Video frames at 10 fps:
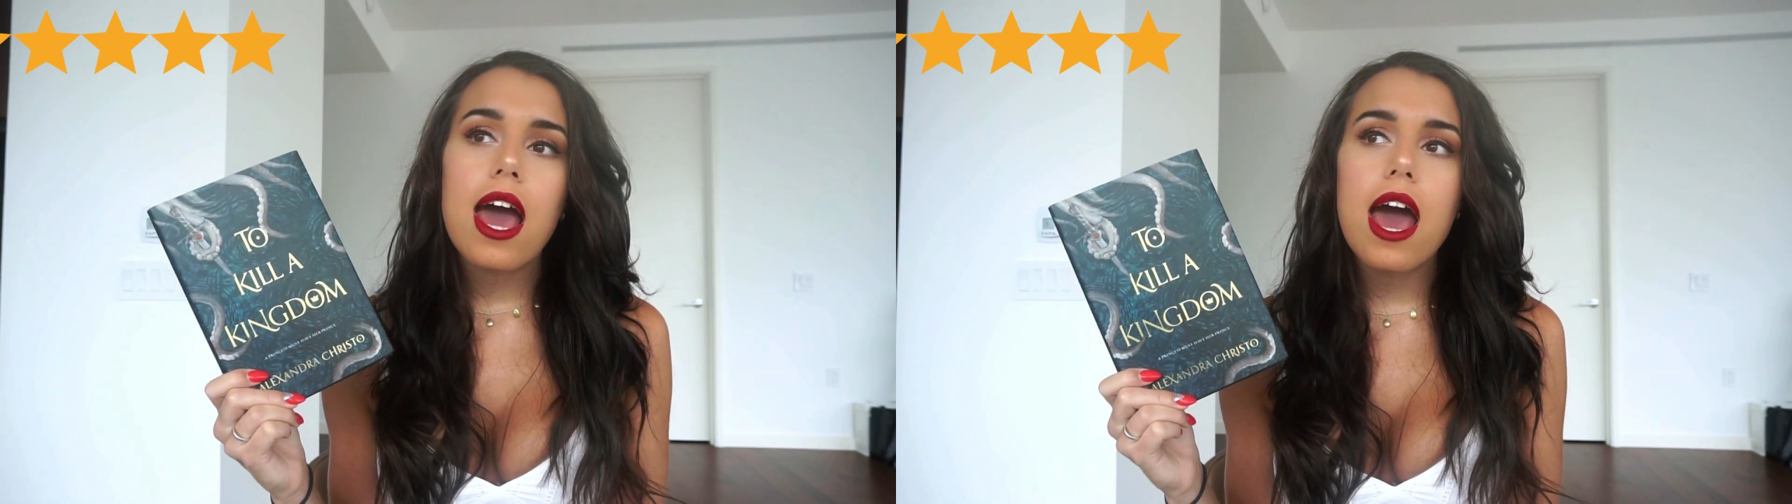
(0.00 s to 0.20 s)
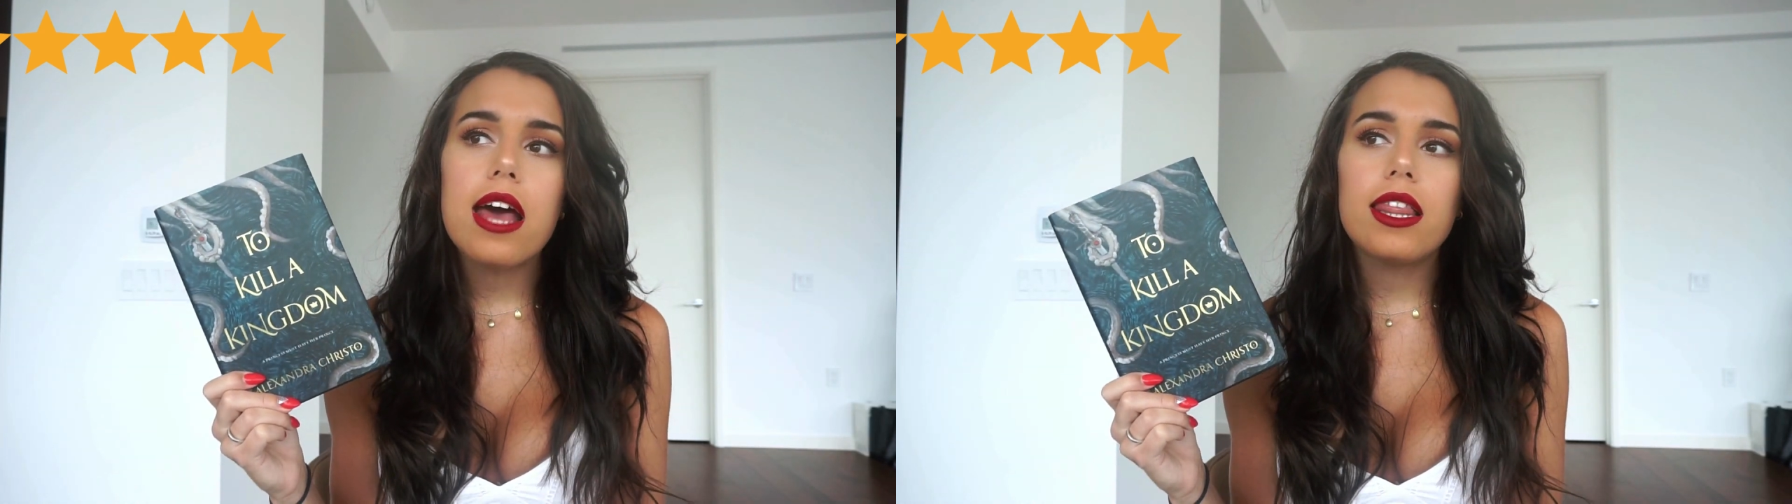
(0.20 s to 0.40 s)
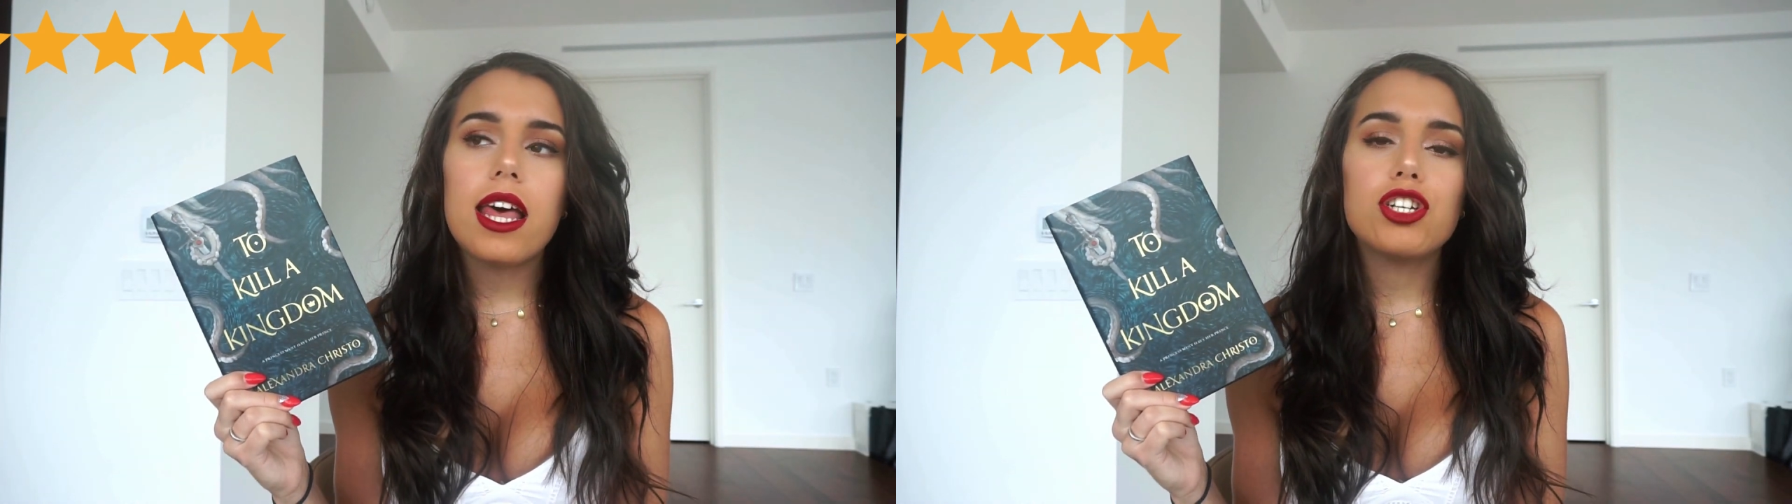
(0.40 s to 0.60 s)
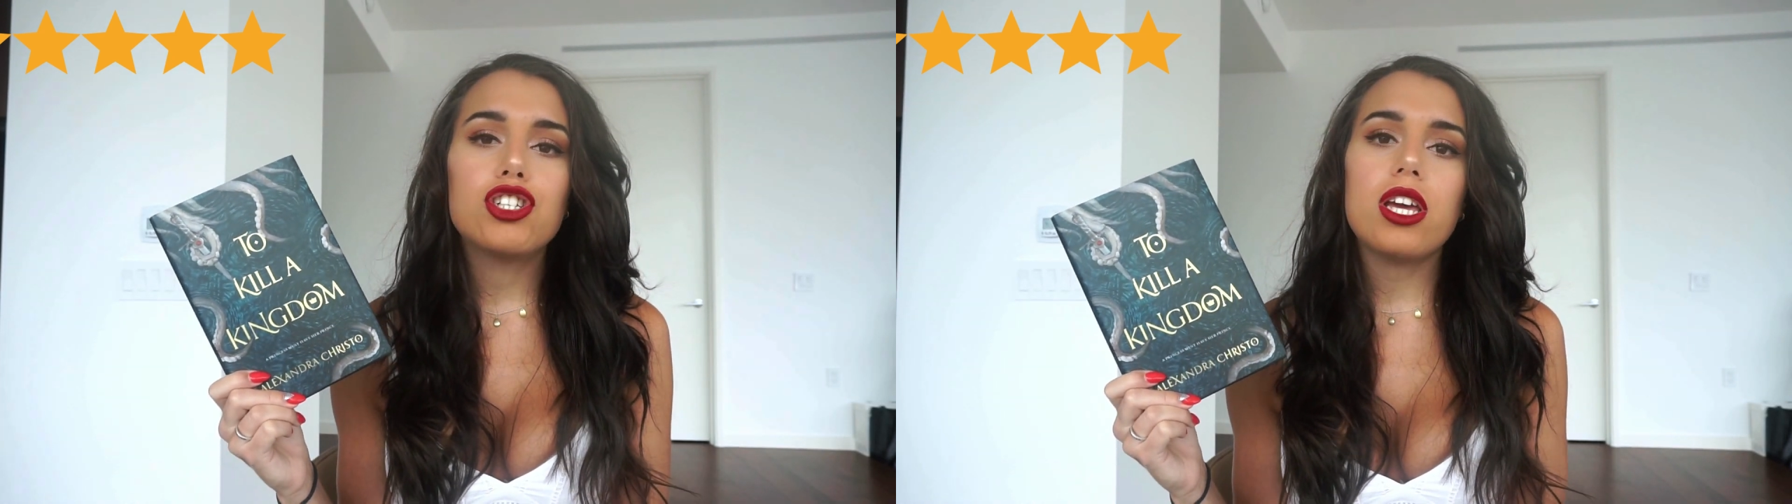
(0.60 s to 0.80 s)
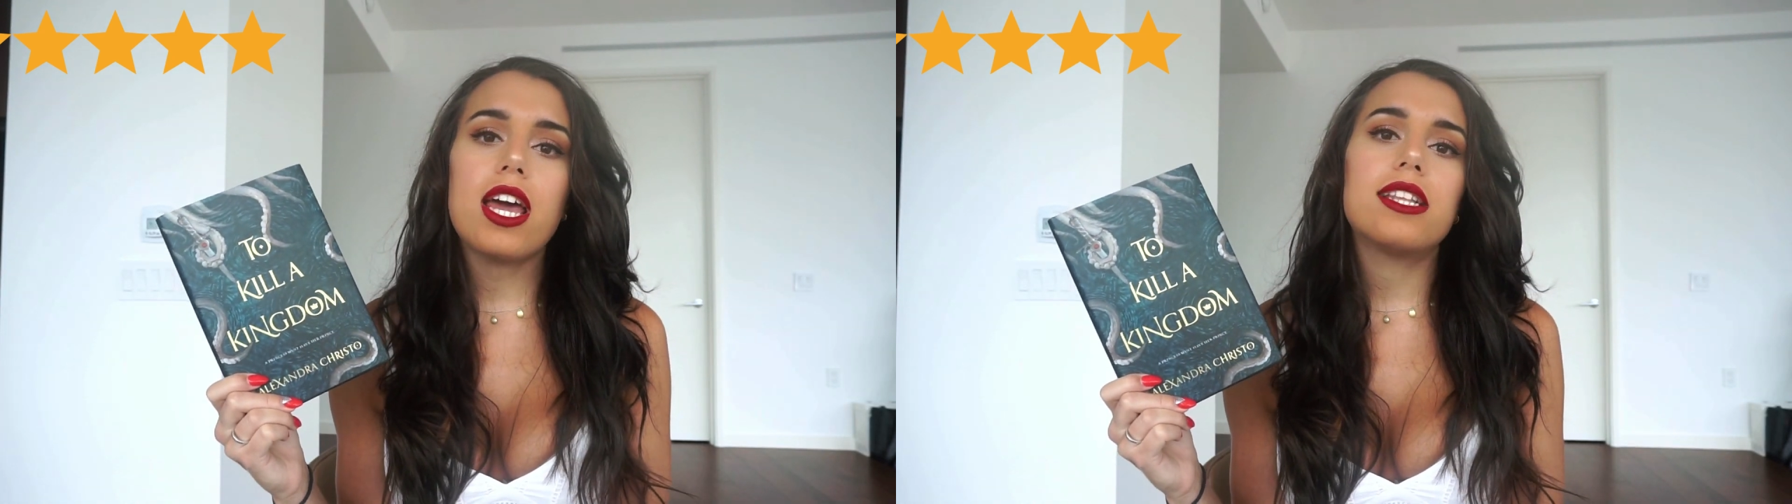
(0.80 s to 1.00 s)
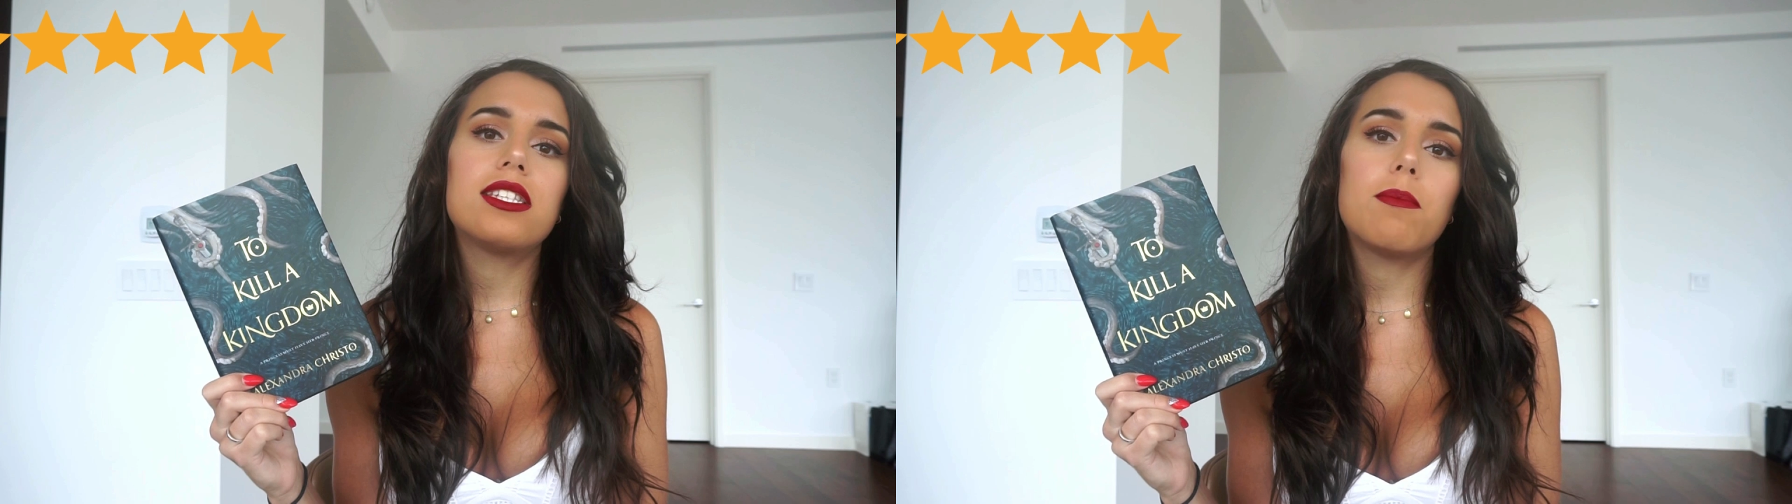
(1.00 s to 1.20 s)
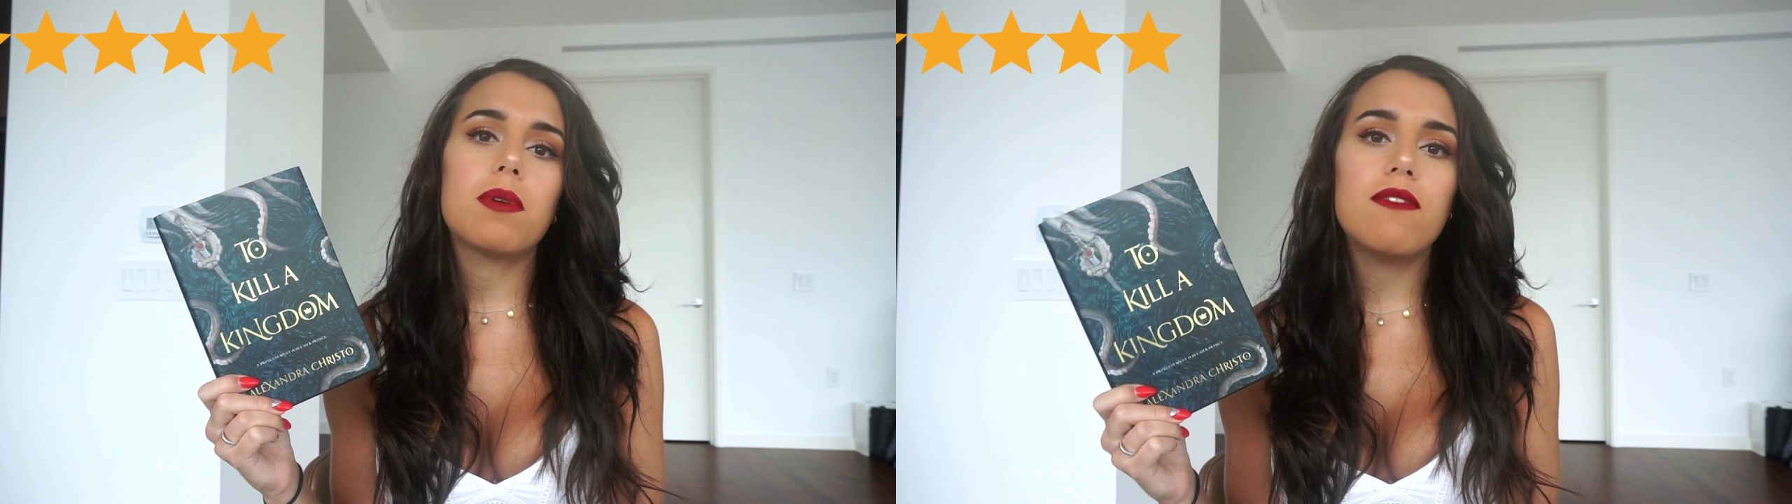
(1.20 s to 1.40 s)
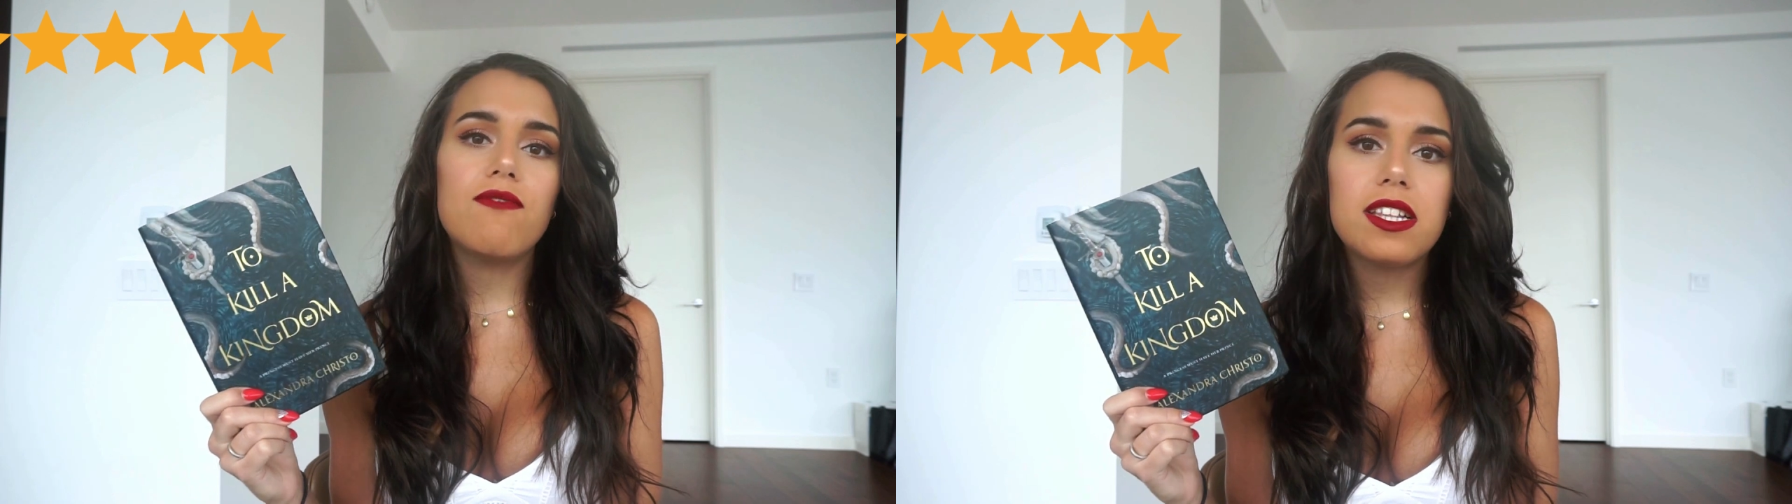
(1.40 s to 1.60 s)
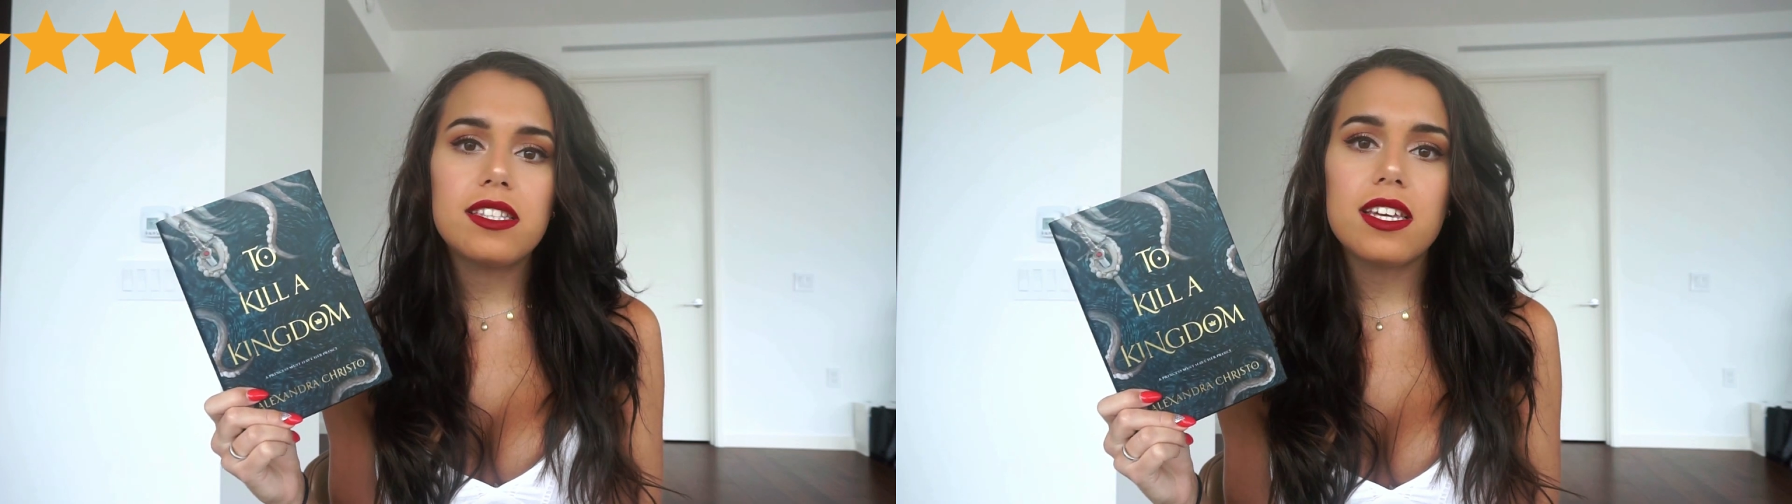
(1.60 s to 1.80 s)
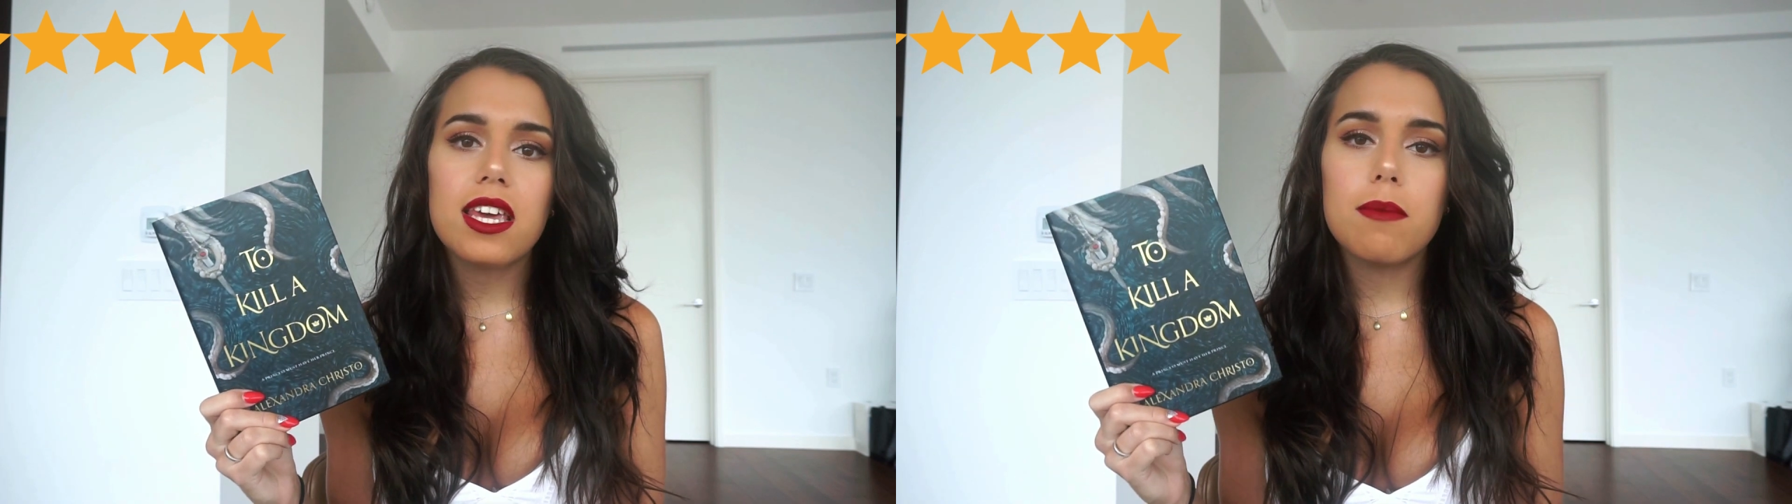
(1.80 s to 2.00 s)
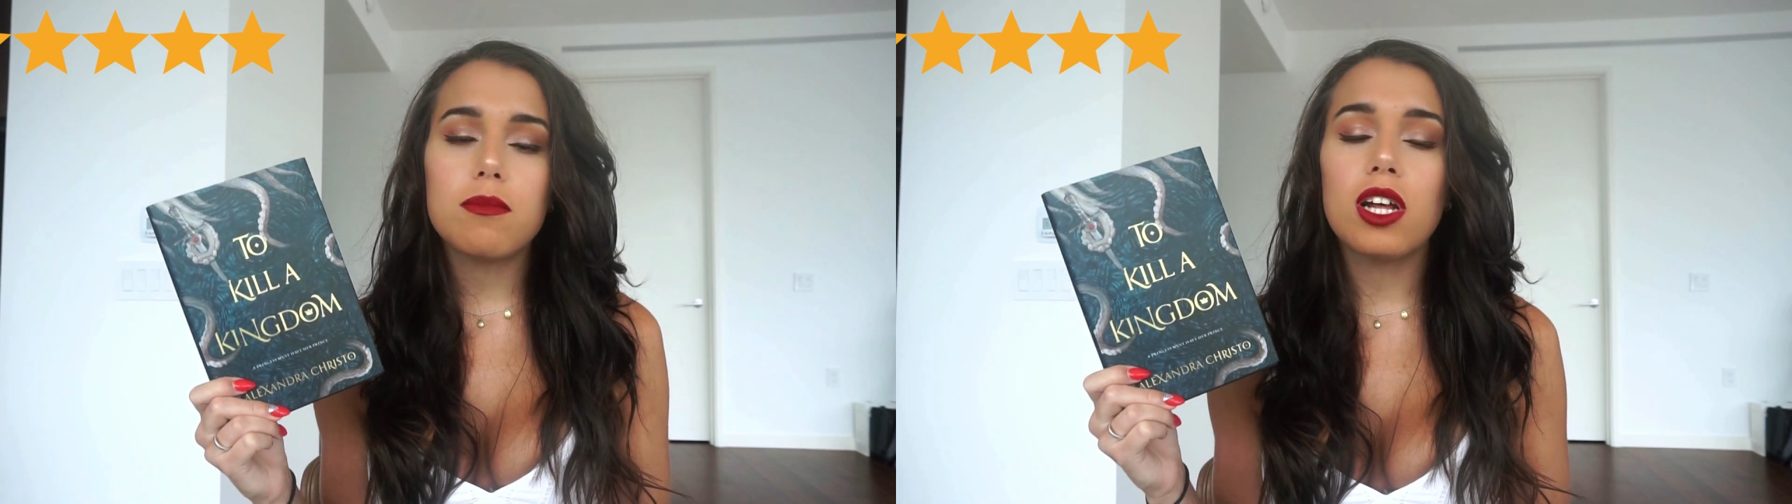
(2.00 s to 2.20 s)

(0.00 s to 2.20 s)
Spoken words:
And then she ends up convincing him